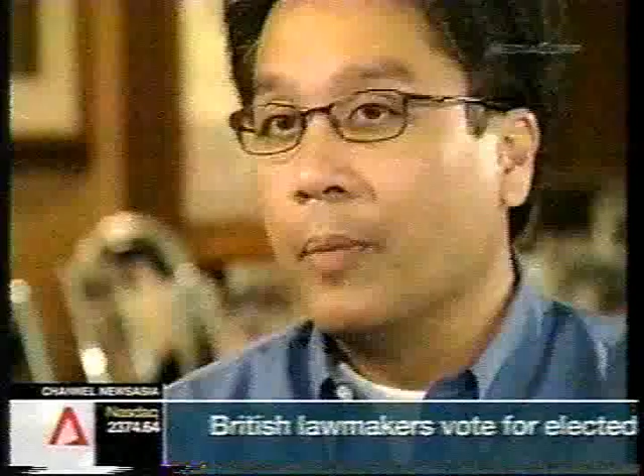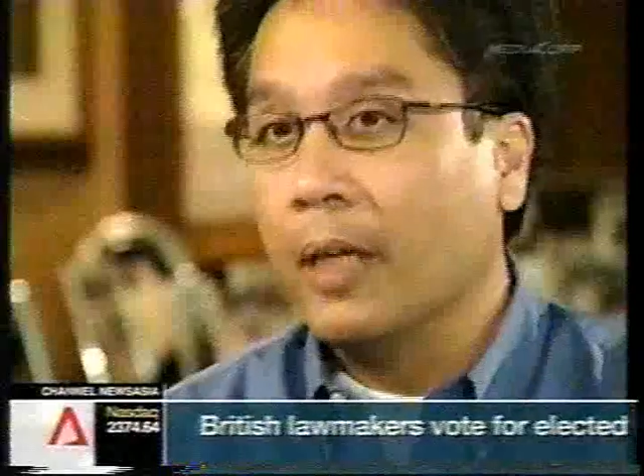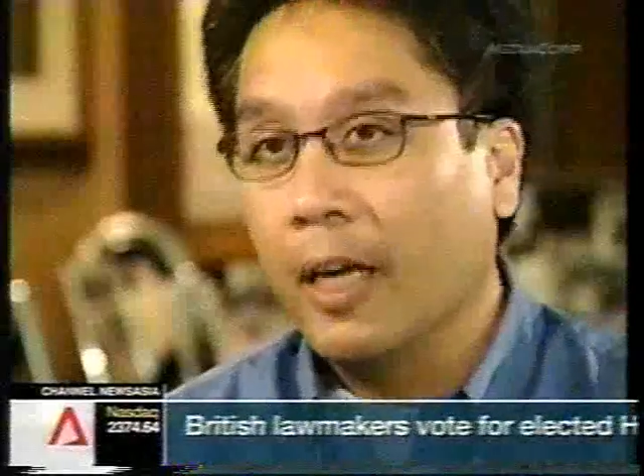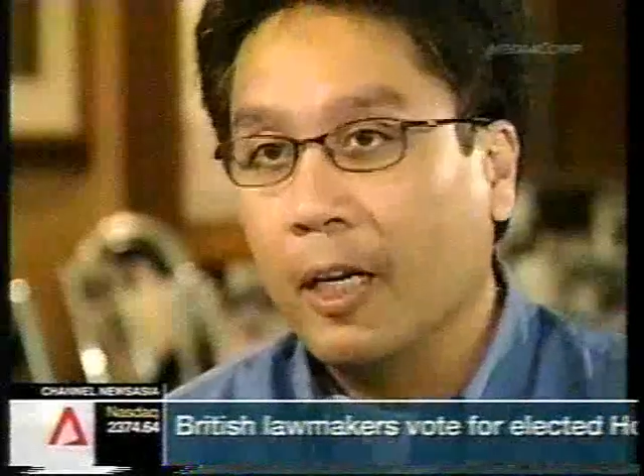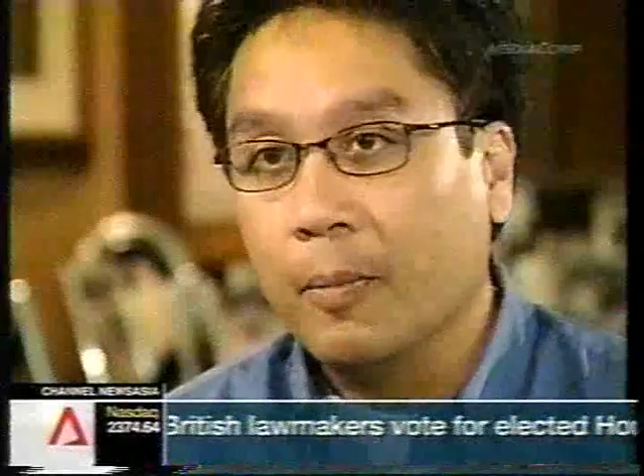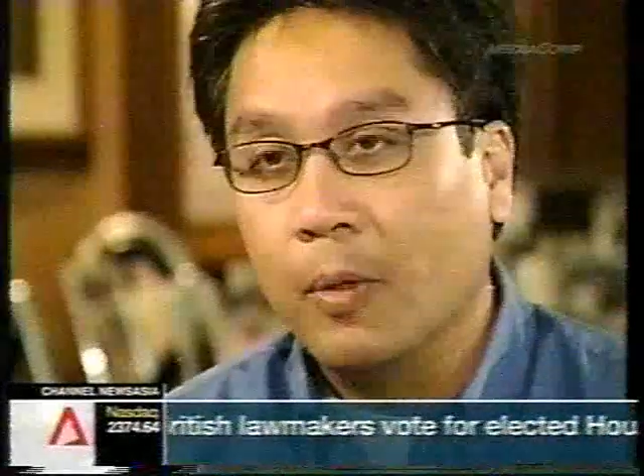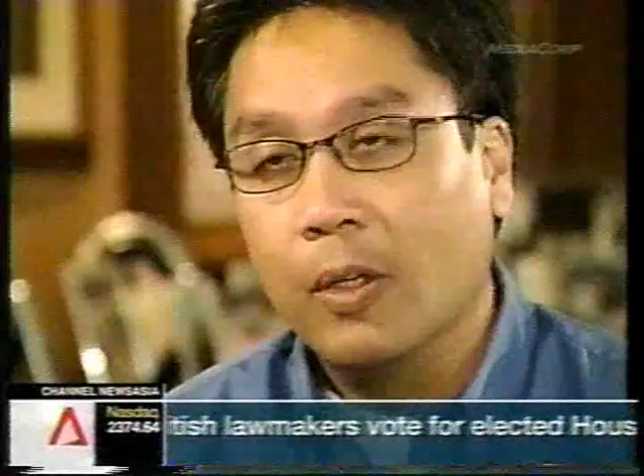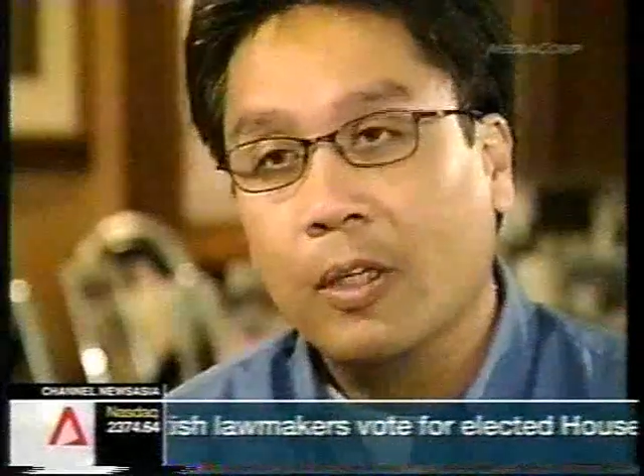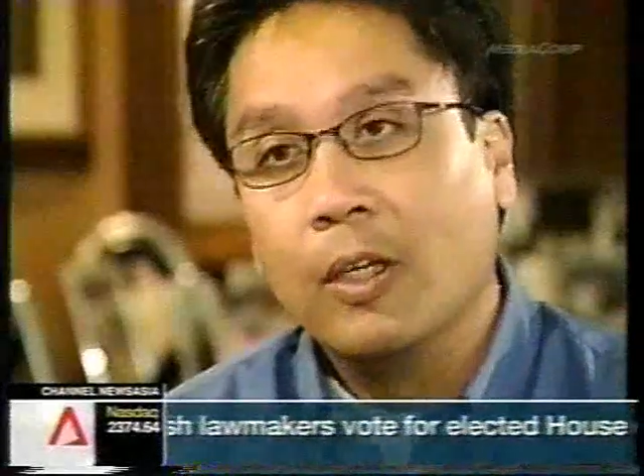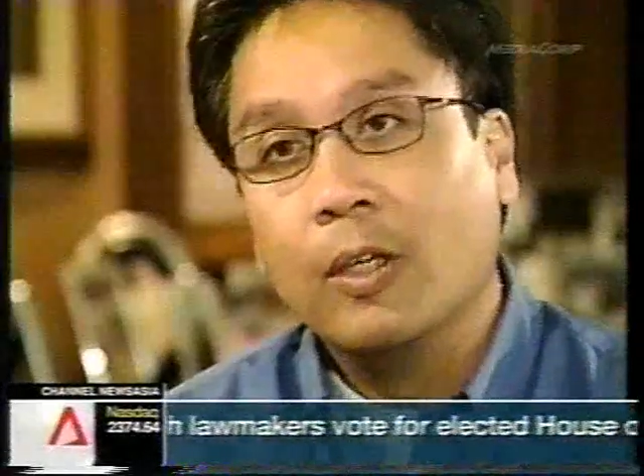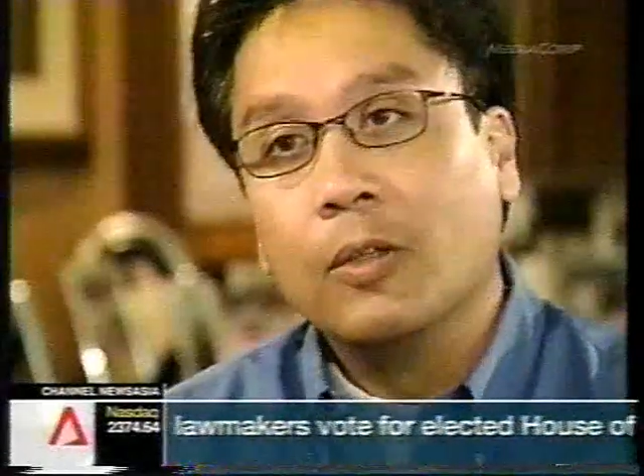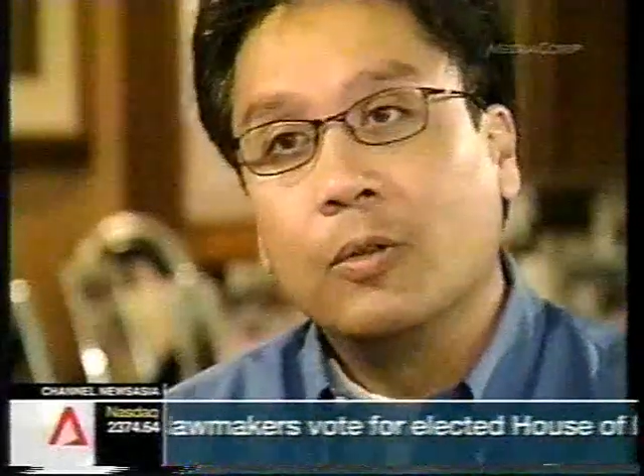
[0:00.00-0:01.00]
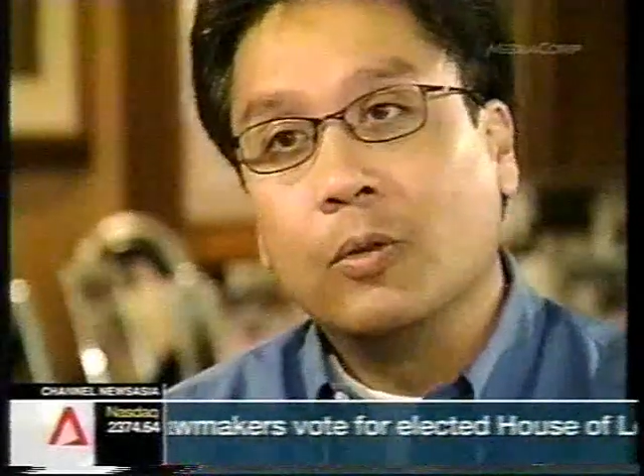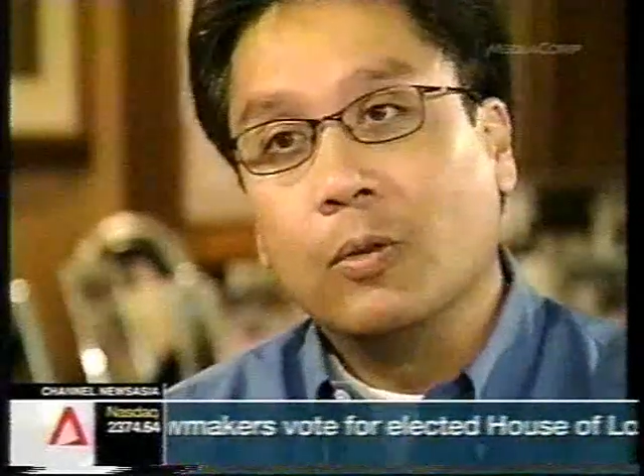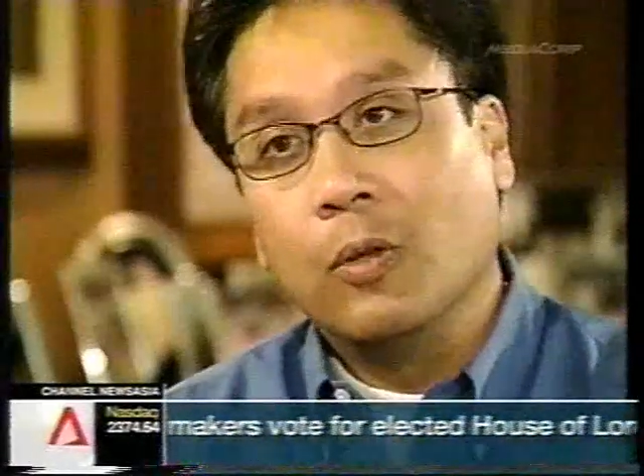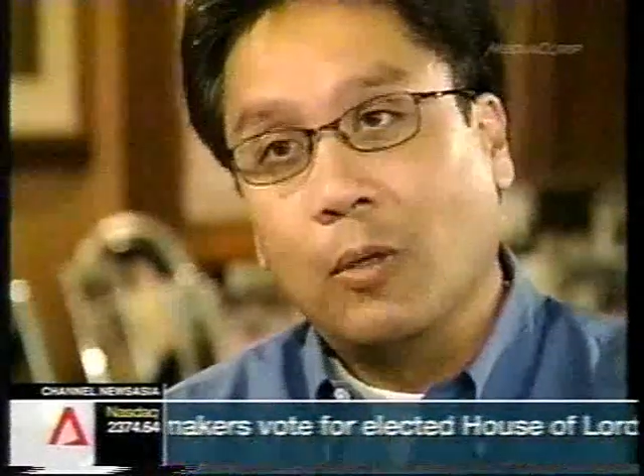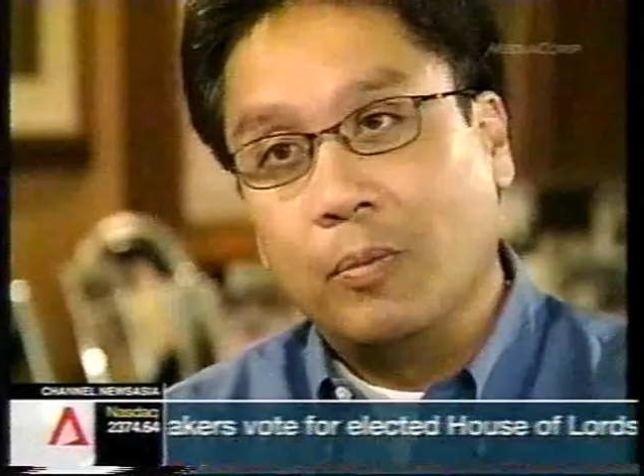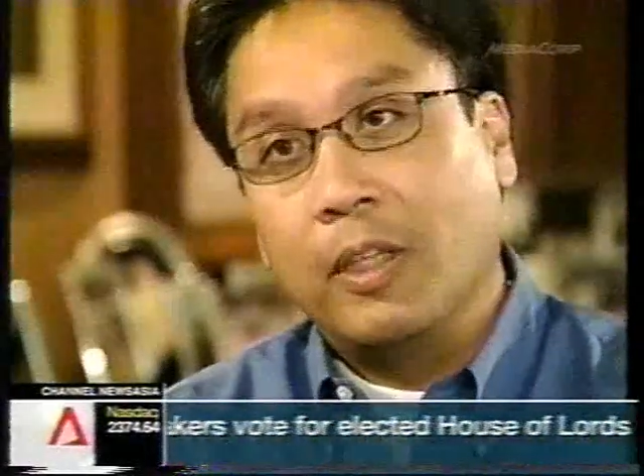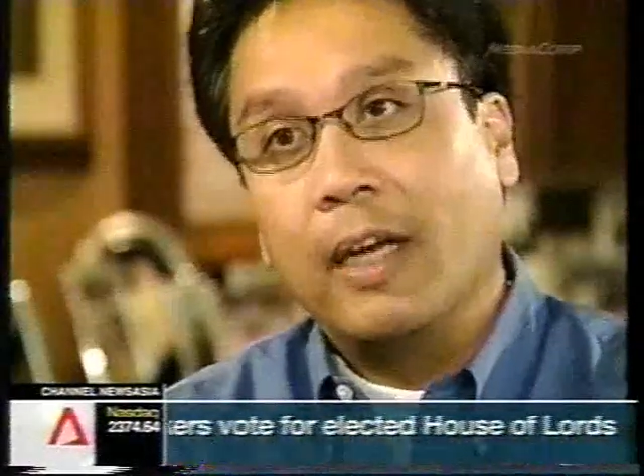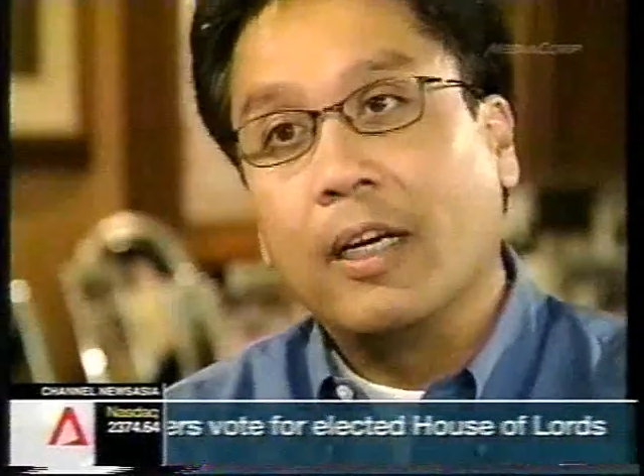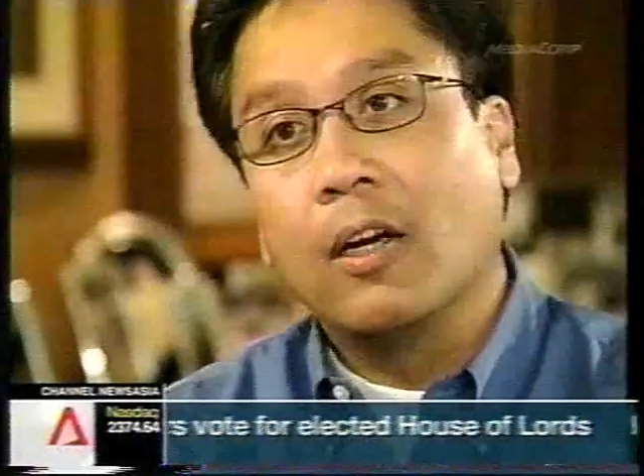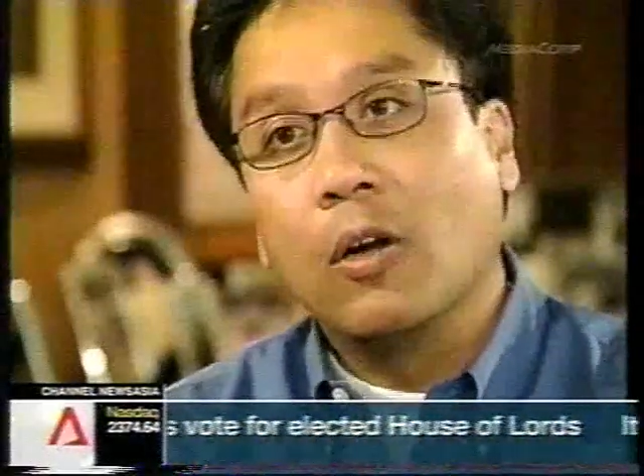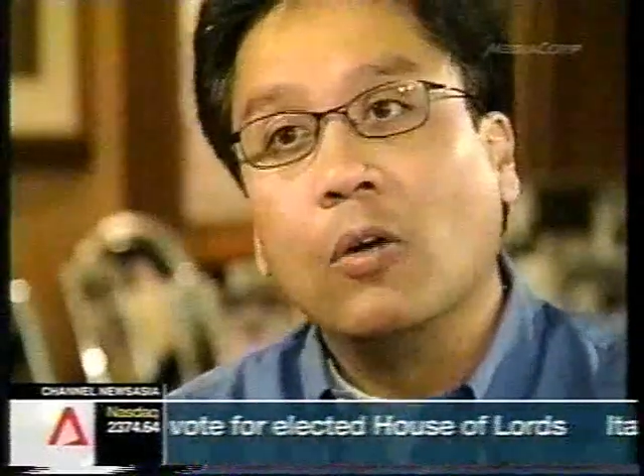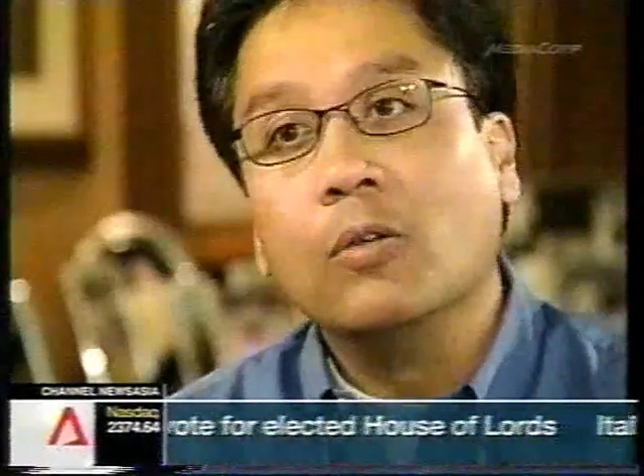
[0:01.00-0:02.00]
or I've now been able to